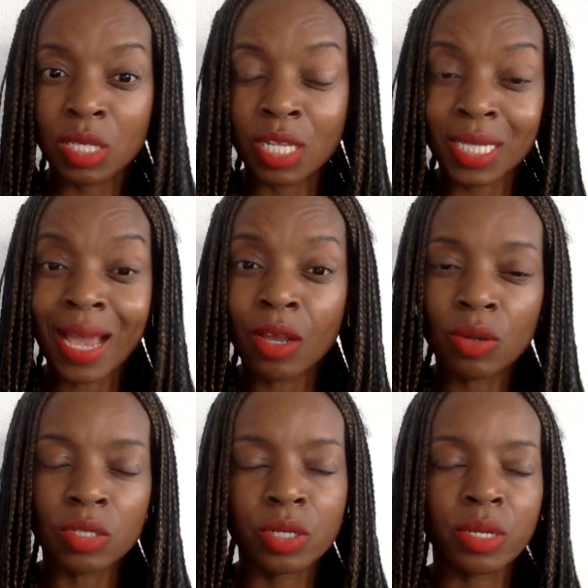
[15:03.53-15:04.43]

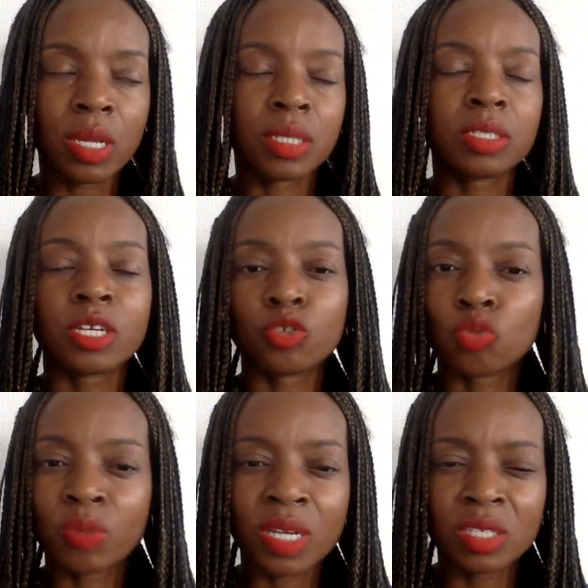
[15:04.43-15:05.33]
cycles Kriya is just too
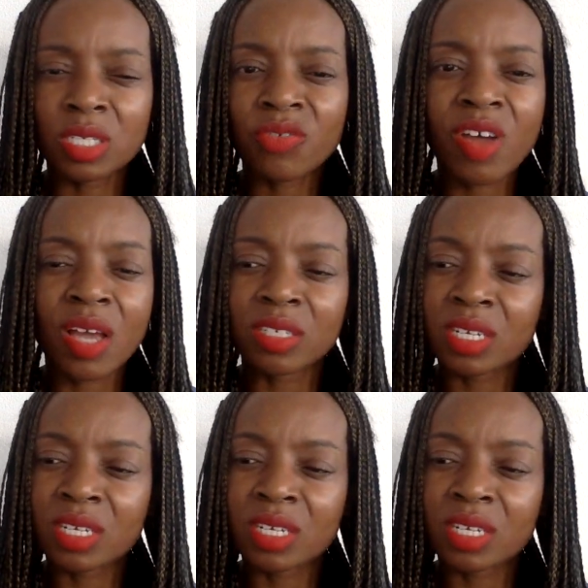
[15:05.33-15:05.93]
much. It's fine.